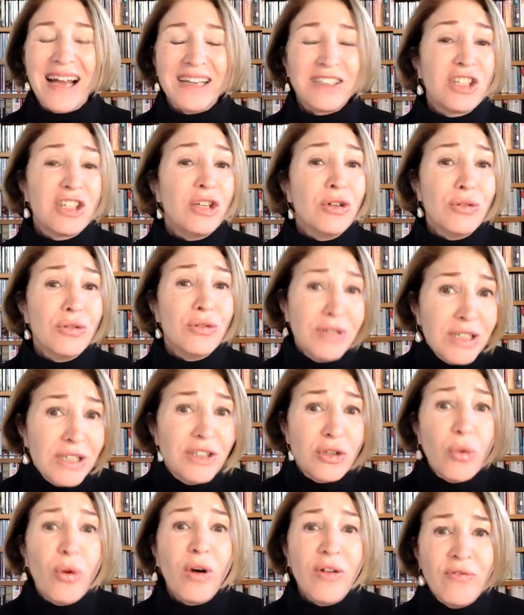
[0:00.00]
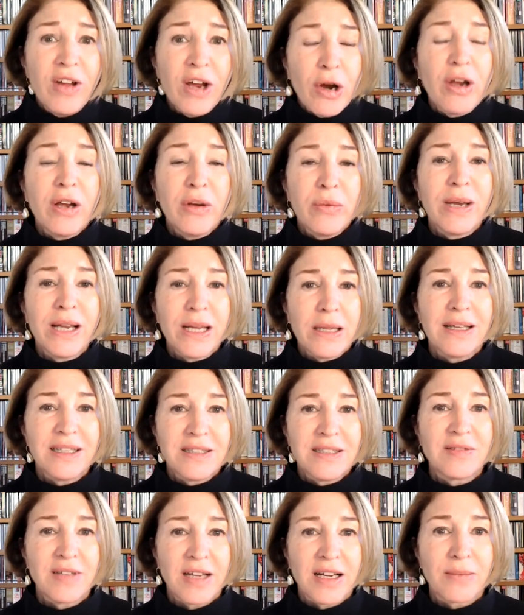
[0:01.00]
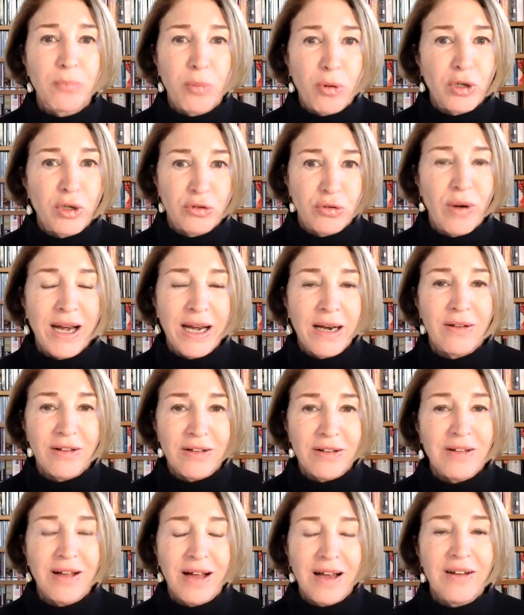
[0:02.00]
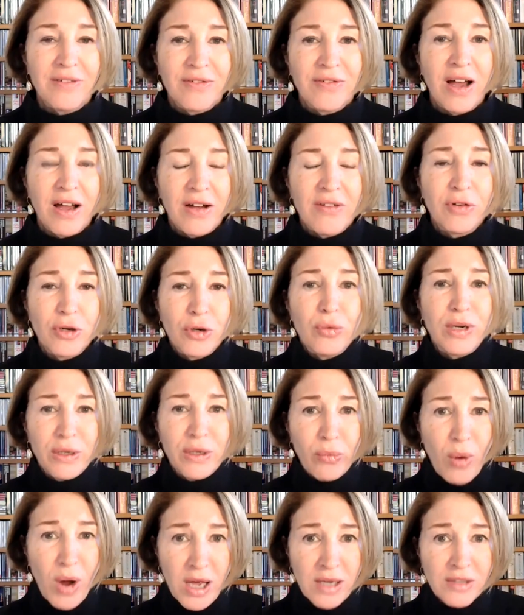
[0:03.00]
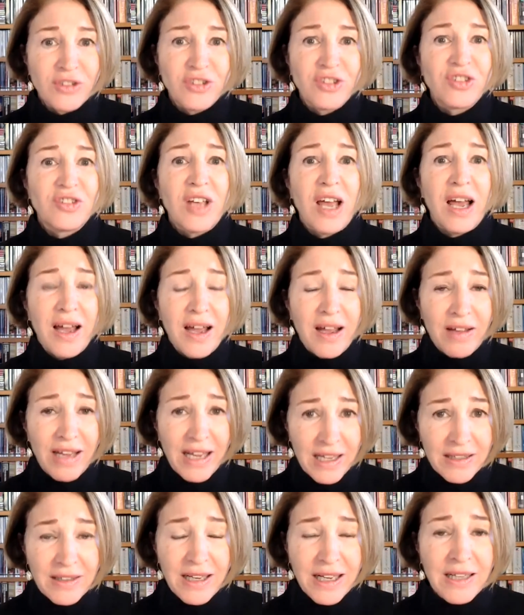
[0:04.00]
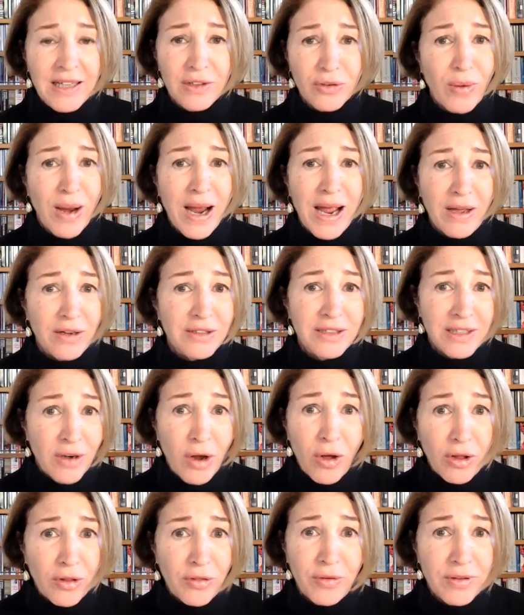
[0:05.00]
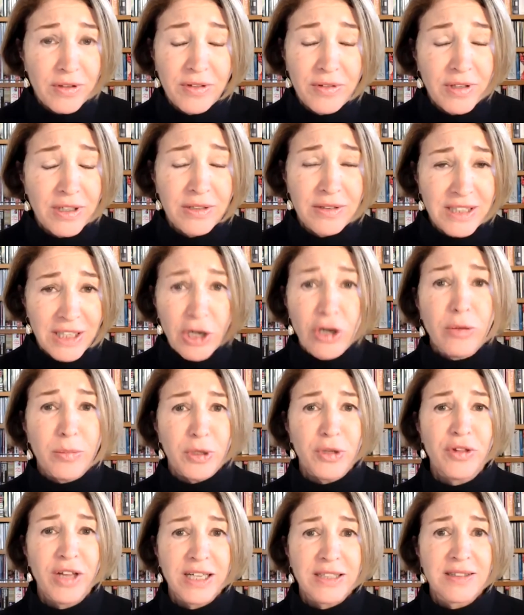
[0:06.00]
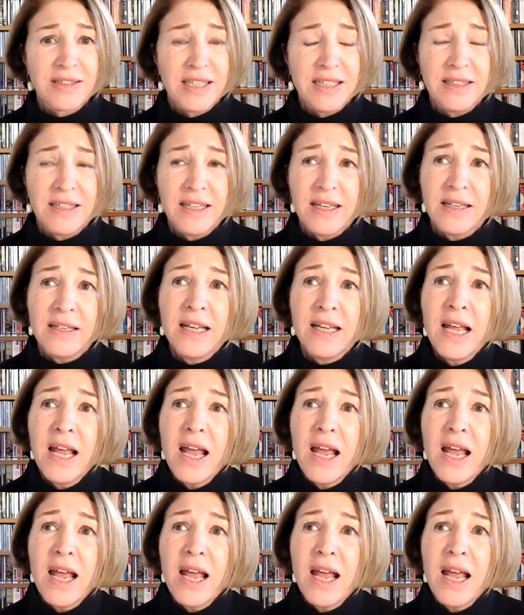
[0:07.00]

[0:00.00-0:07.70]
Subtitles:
to a very realistic portrayal of who he was in the round and all the terrible things he did.